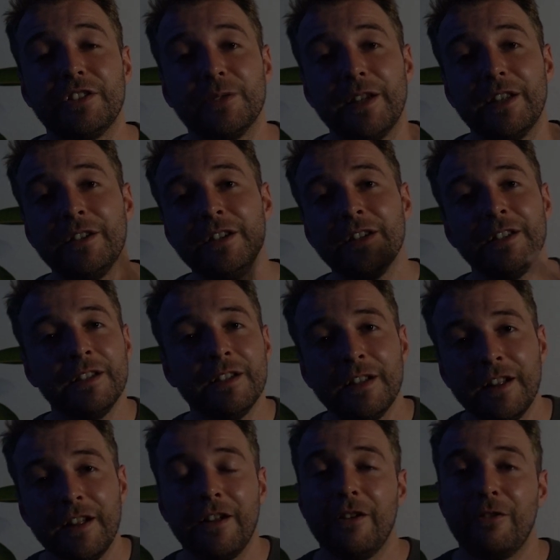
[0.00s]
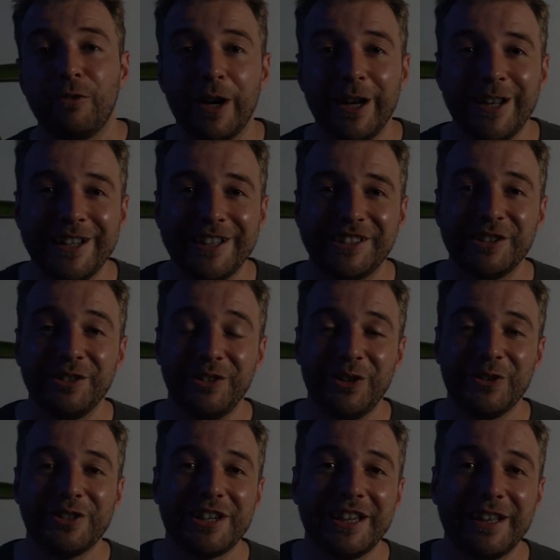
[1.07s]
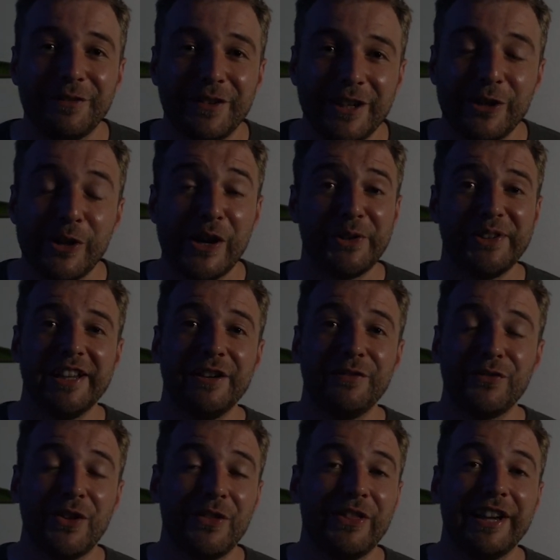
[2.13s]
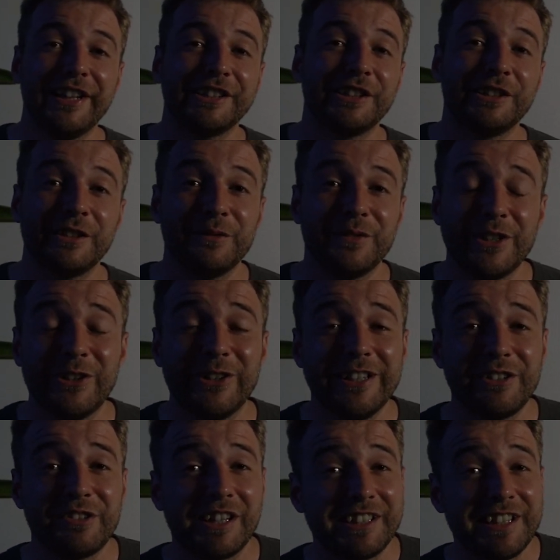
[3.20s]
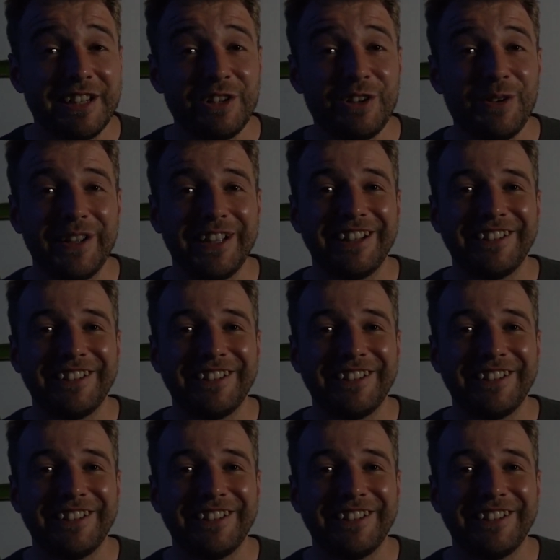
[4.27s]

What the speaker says: to it right here. So go and check that video out if that's something you're interested in doing.